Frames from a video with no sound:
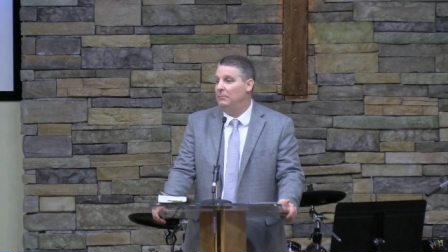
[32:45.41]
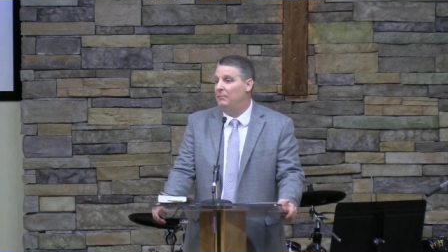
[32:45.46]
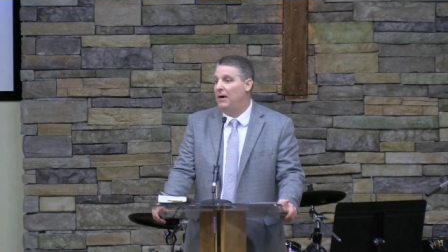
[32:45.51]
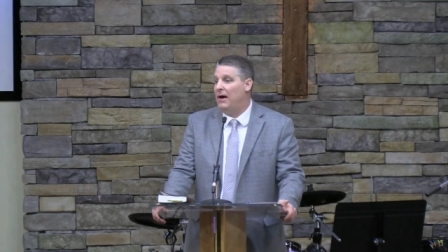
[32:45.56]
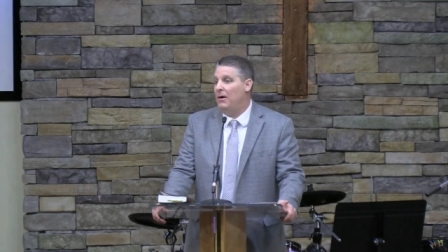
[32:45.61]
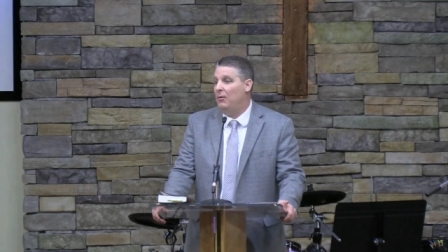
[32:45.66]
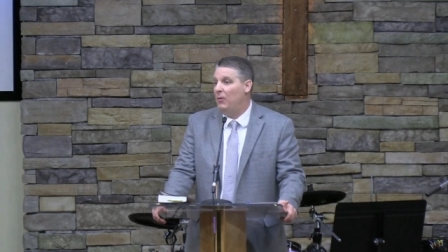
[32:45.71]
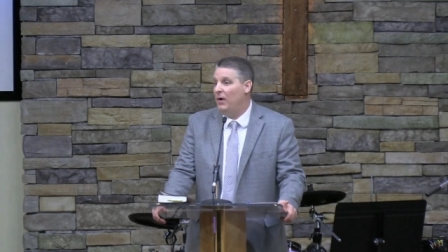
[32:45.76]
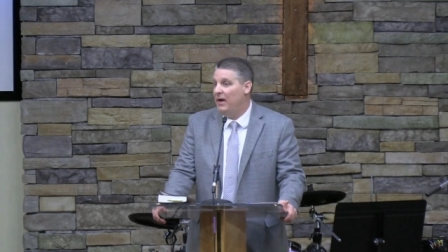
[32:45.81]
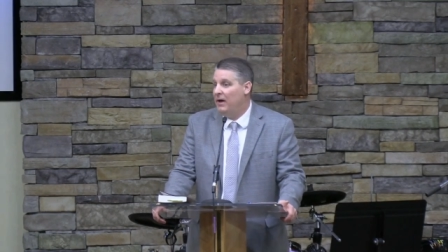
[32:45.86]

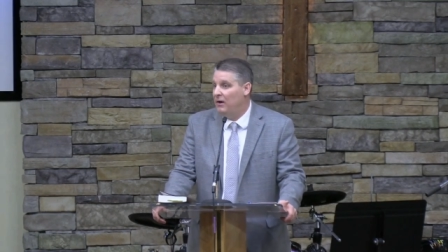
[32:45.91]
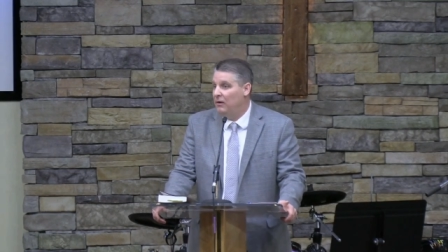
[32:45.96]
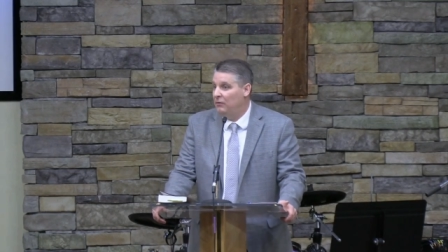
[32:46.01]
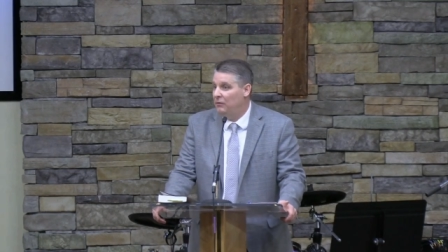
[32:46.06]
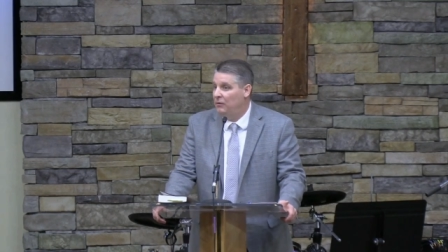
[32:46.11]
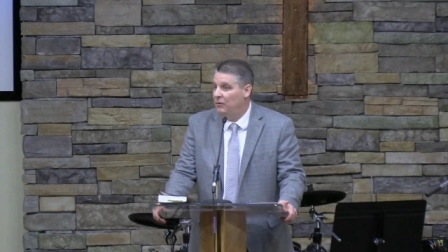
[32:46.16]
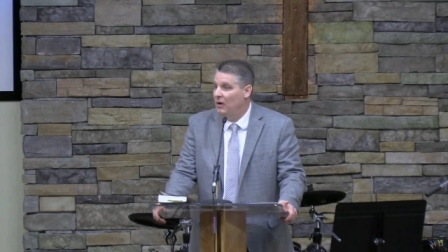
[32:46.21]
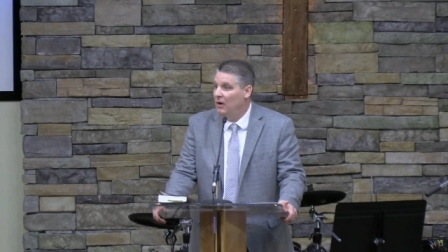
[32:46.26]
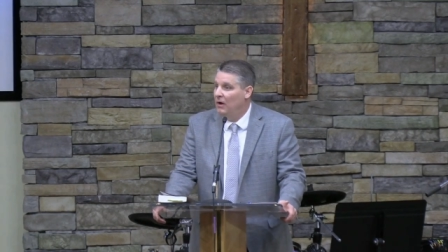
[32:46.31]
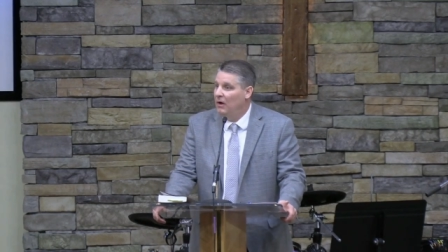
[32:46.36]
by way
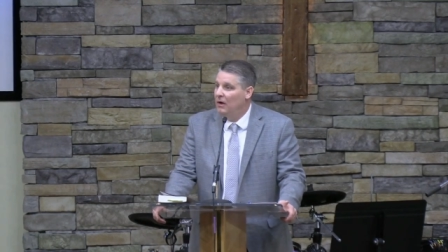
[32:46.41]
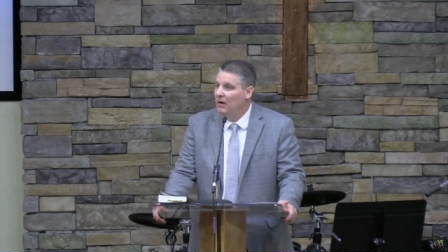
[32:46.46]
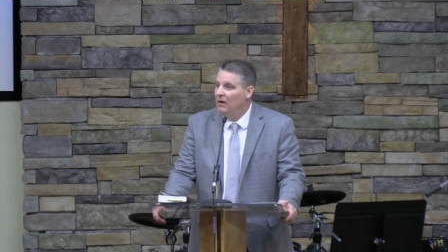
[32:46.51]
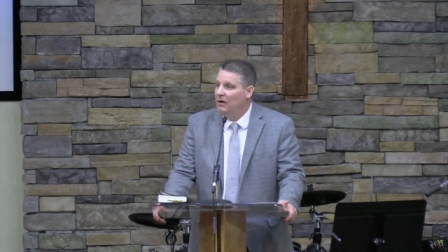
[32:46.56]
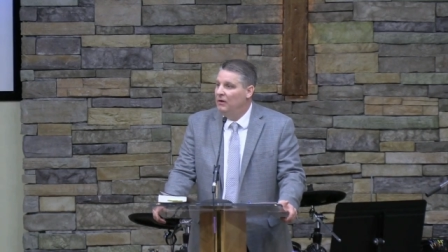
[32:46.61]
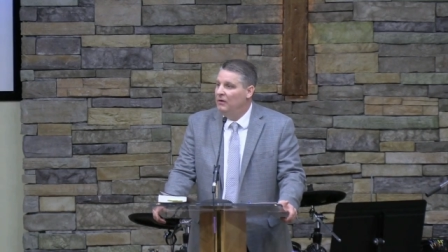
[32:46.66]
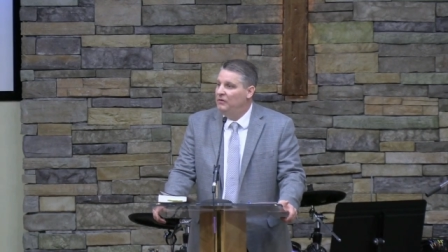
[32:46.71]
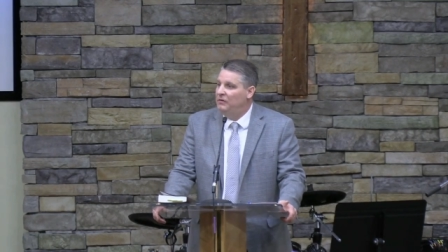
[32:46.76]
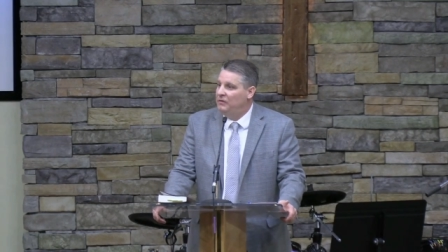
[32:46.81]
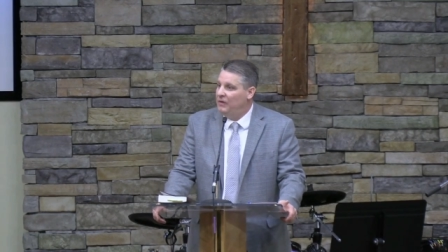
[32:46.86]
of
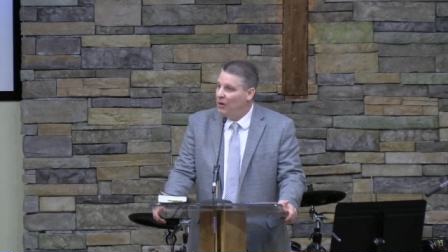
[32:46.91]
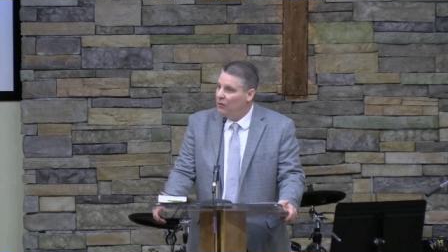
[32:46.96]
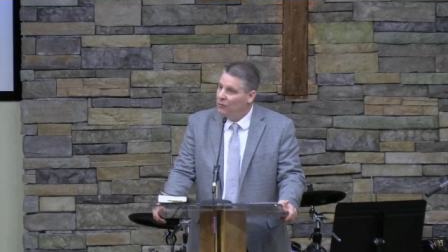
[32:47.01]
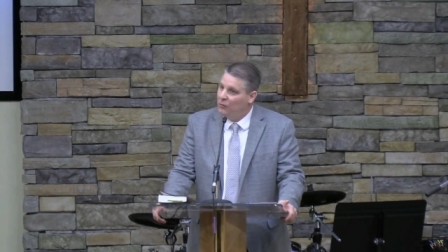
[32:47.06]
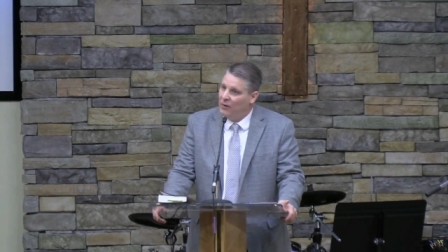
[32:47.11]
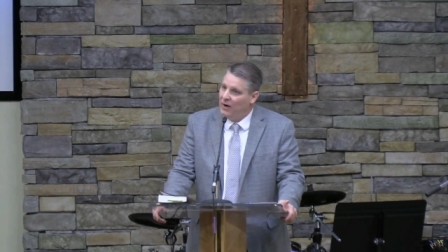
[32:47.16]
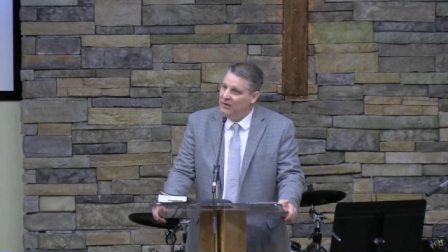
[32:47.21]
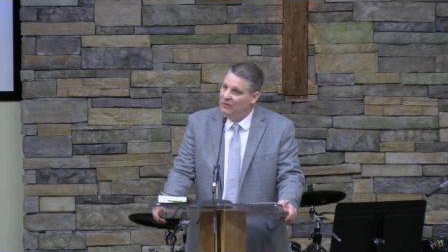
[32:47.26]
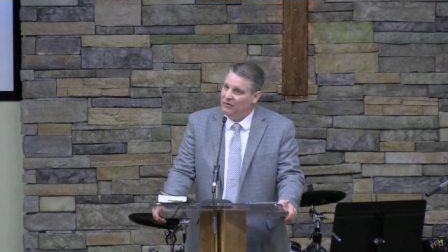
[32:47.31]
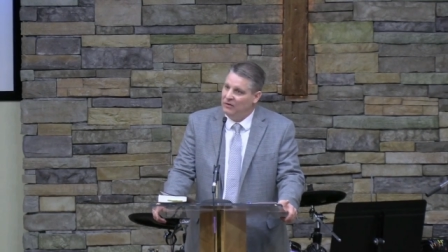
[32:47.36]
self
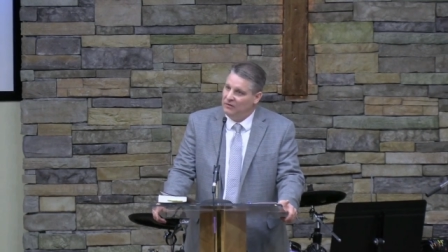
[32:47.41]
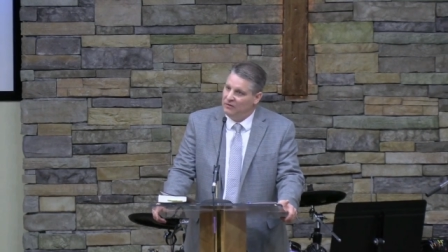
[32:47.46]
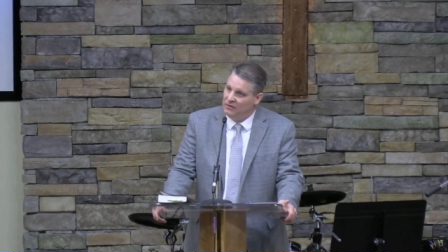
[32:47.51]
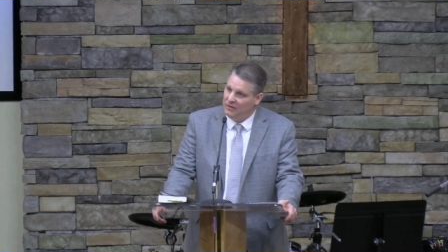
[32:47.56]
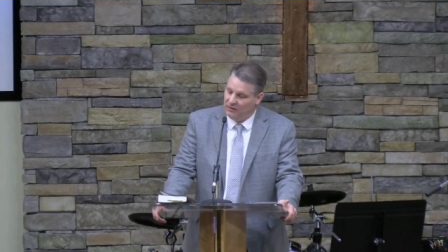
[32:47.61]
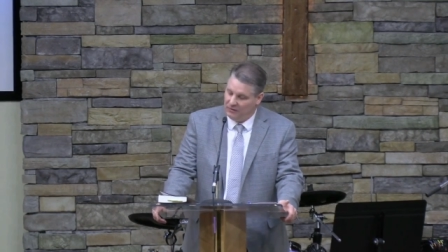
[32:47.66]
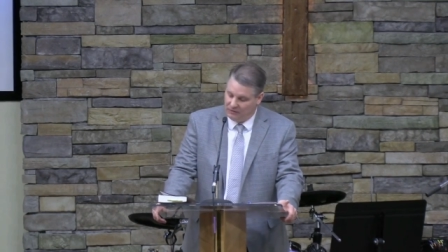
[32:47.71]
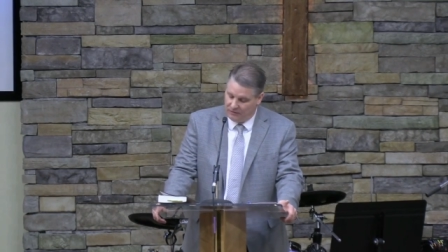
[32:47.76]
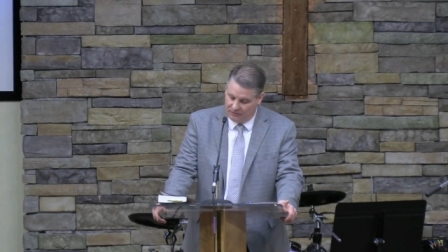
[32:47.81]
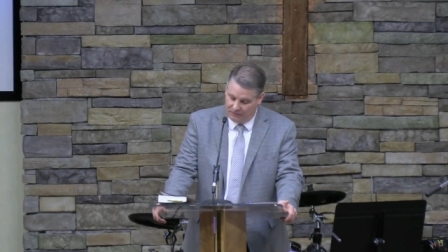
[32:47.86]

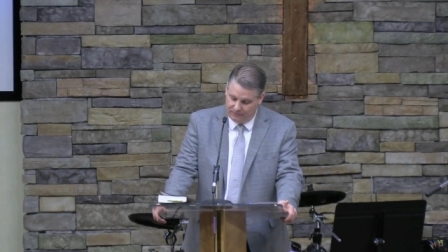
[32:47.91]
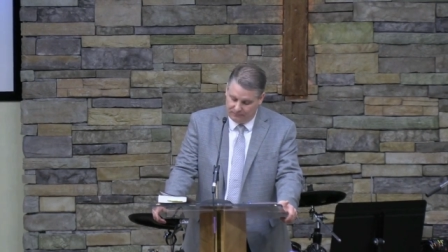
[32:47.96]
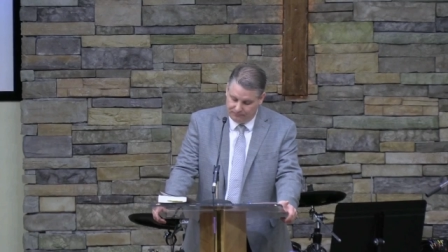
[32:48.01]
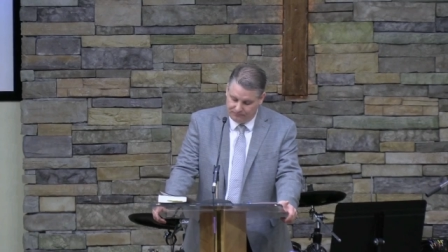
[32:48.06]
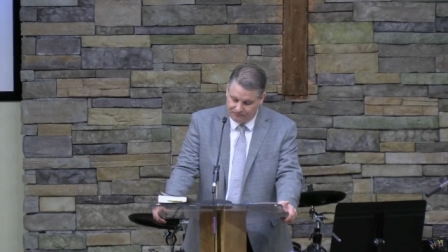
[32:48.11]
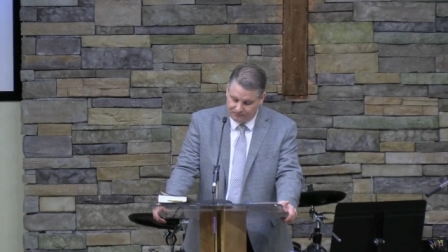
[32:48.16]
righteousness.